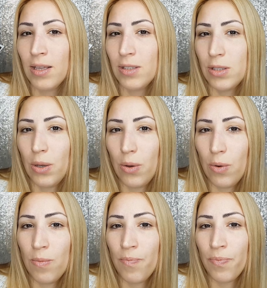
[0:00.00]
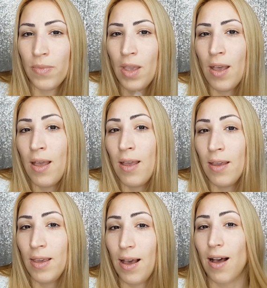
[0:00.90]
So
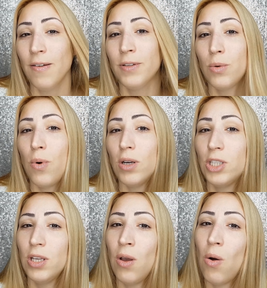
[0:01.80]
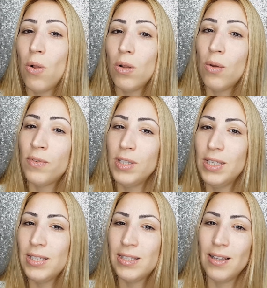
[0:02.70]
yeah, after watching all of
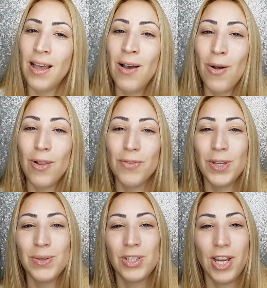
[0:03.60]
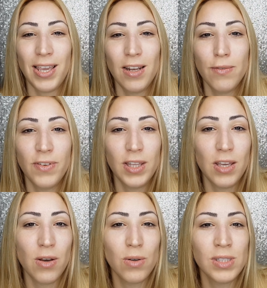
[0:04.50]
these, all of those check-in
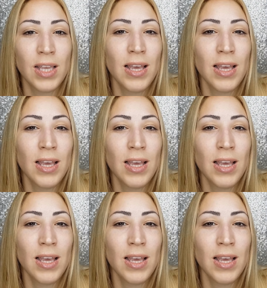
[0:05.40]
videos,